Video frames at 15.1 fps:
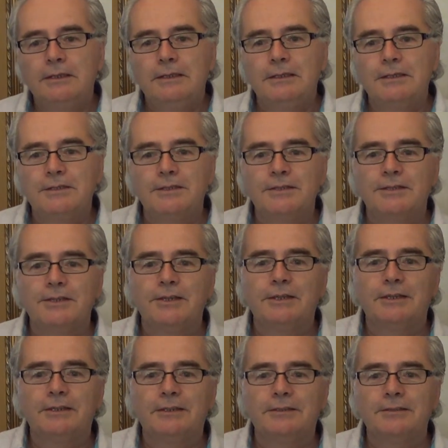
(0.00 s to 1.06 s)
this is
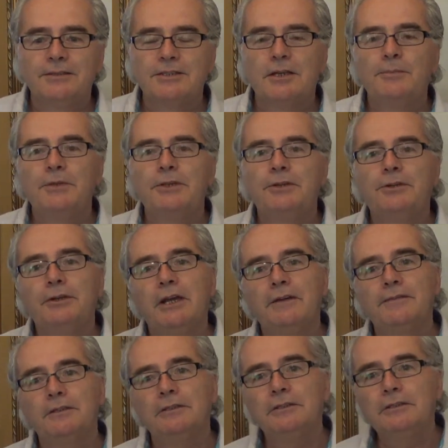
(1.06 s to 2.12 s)
something you're going to
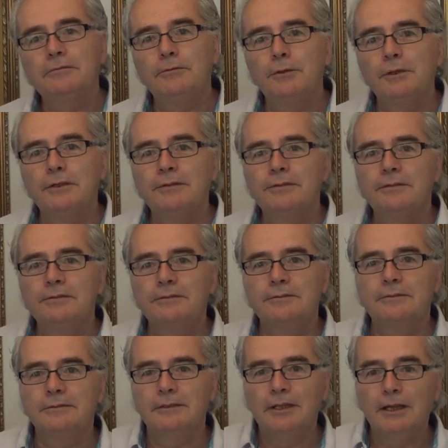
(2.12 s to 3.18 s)
have to live with,
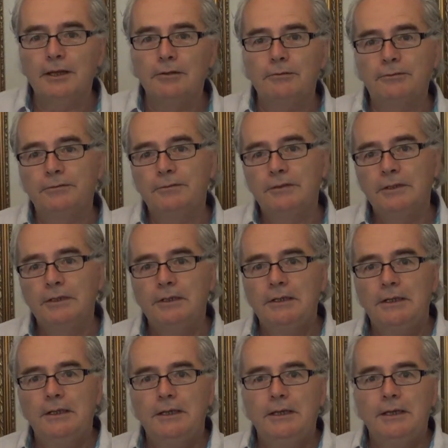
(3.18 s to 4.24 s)
love,
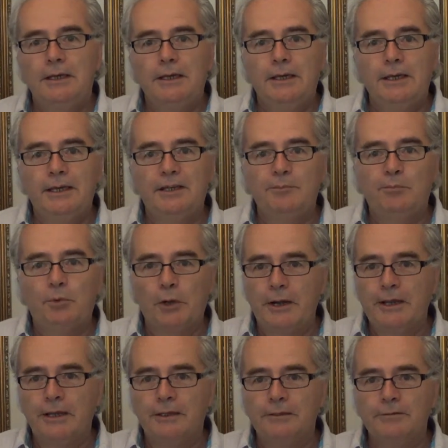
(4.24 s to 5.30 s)
and
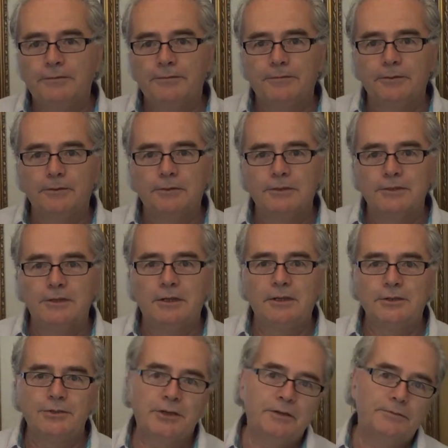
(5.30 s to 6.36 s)
brand for as
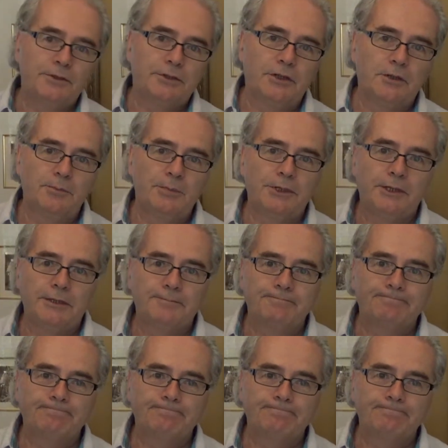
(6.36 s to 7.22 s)
long as you have your company.